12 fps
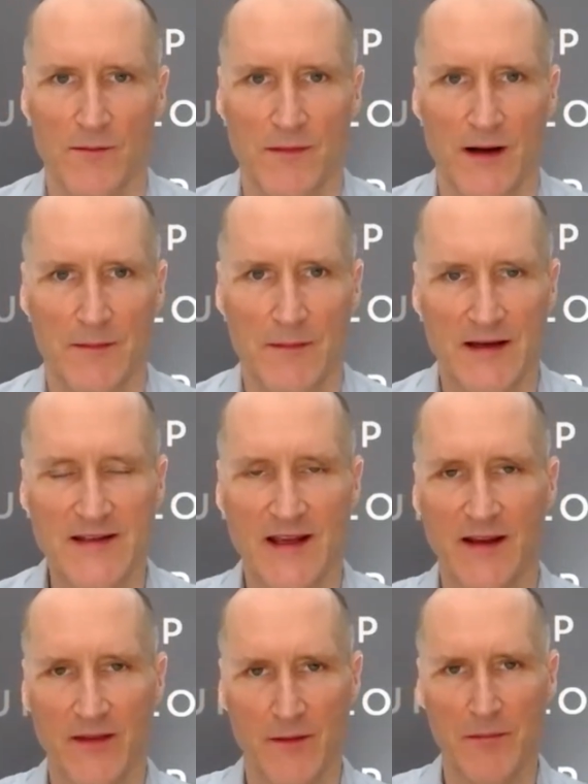um, am I taking
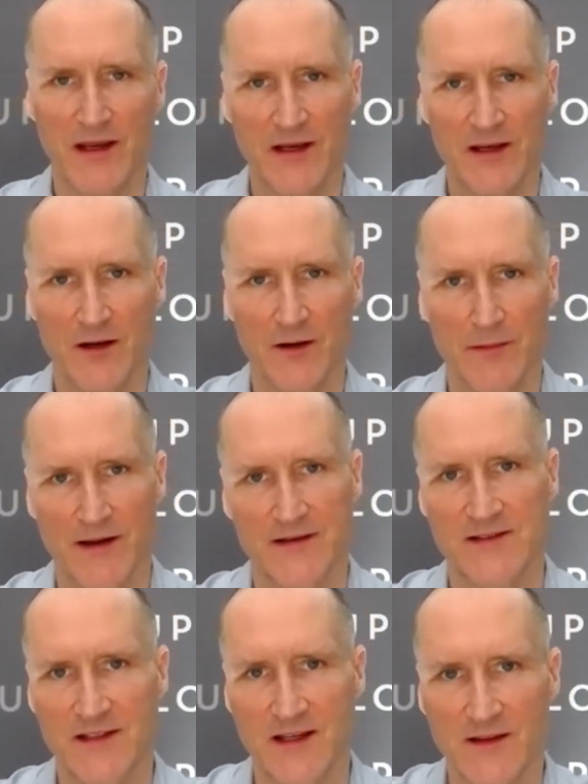the bait here by saying